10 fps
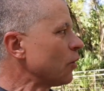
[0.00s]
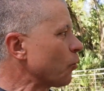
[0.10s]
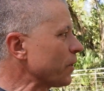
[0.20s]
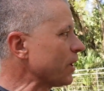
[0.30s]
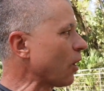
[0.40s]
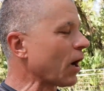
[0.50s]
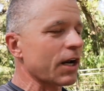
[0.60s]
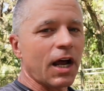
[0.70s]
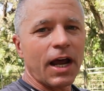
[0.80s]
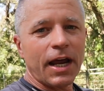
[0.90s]
We know how
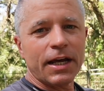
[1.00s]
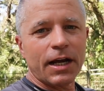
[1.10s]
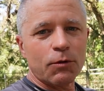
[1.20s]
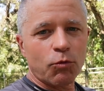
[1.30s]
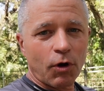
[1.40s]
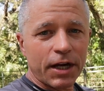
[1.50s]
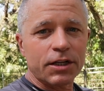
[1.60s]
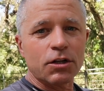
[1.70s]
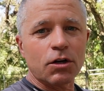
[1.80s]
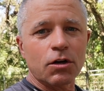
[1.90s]
to hang a
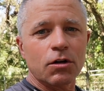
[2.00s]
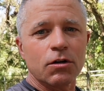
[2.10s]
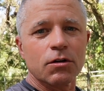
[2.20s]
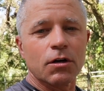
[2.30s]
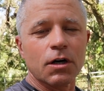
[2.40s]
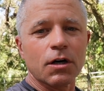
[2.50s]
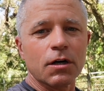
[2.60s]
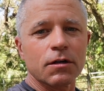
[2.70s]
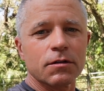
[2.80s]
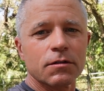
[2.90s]
regular,
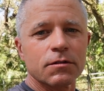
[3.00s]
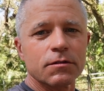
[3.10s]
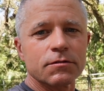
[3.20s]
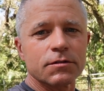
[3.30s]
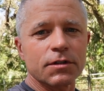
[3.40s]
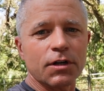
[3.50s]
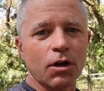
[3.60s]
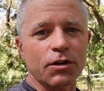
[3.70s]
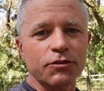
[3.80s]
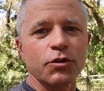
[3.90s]
they
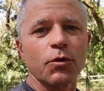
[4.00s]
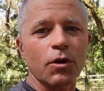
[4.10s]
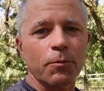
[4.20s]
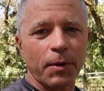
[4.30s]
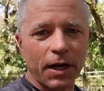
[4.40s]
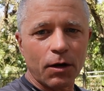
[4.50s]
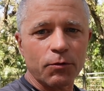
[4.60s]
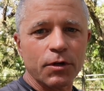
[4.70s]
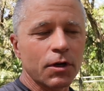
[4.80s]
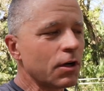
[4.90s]
call it a 200-pound